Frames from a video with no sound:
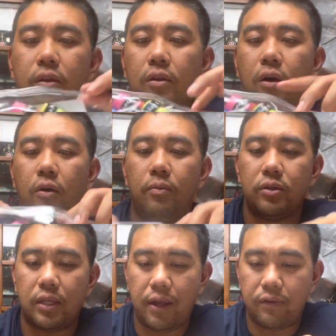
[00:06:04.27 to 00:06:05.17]

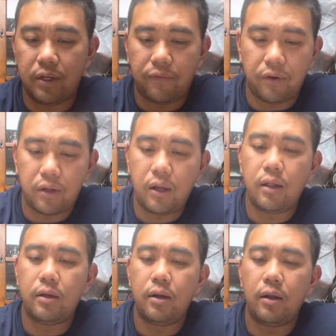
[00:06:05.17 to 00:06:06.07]
Almost every different
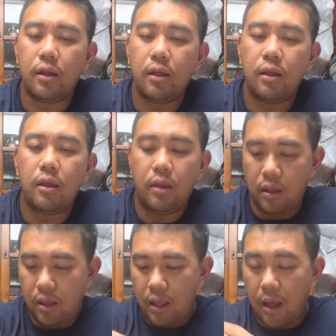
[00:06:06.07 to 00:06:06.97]
color.
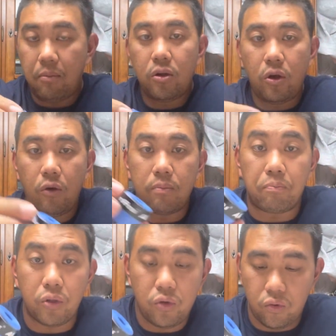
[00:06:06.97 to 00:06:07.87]
I'm gonna go with
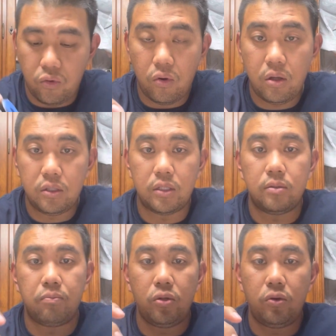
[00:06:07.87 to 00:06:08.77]
blue, since
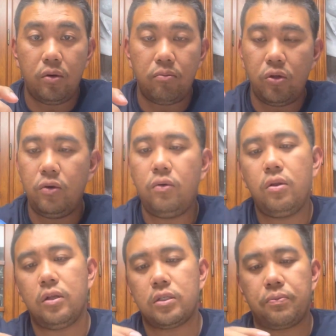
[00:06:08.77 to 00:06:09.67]
blue and blue
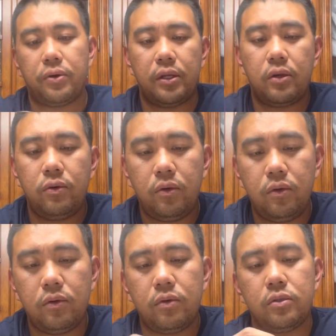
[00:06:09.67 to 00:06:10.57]
looks pretty cool.
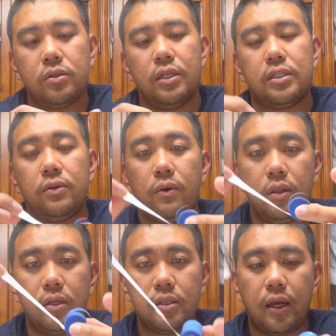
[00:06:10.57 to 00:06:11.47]
So let's see what it
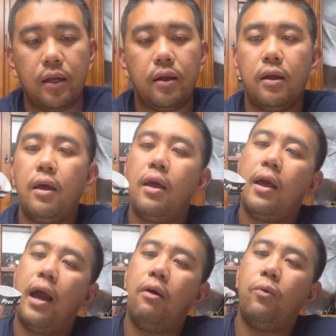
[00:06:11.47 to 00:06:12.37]
looks like.
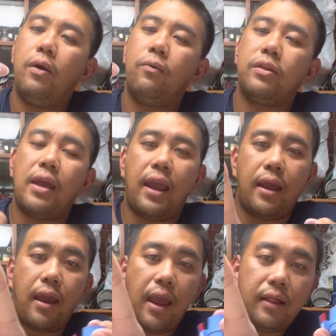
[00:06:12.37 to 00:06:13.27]
I went with
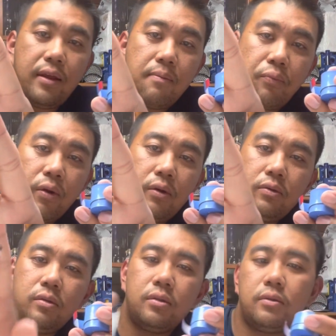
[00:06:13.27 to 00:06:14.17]
Alien
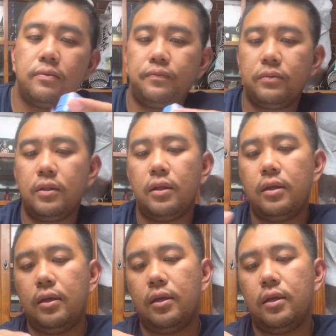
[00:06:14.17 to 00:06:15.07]
Pros
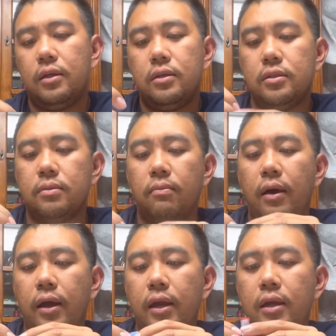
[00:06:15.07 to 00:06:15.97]
is
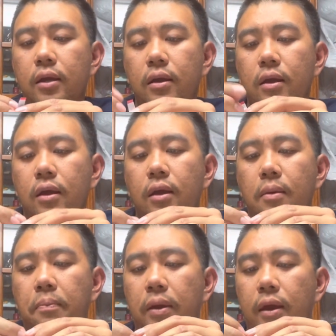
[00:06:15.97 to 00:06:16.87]
my
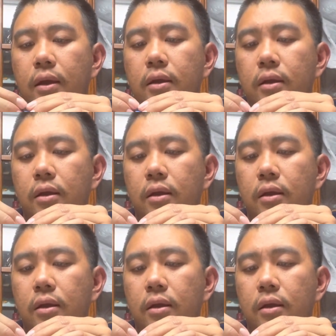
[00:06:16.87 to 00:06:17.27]
pick,